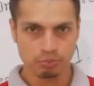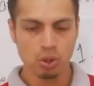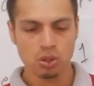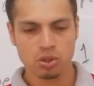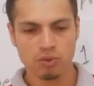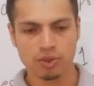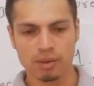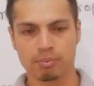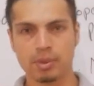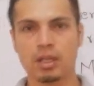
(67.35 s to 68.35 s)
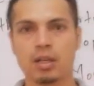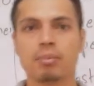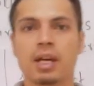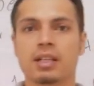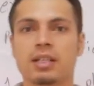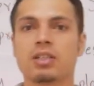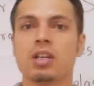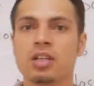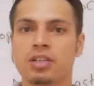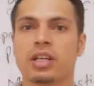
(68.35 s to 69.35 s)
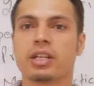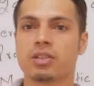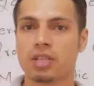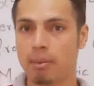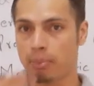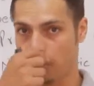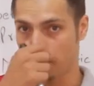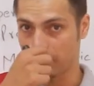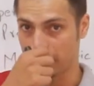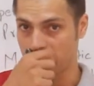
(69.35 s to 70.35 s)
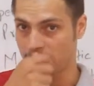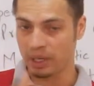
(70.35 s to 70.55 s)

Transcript: most of the metals share same properties.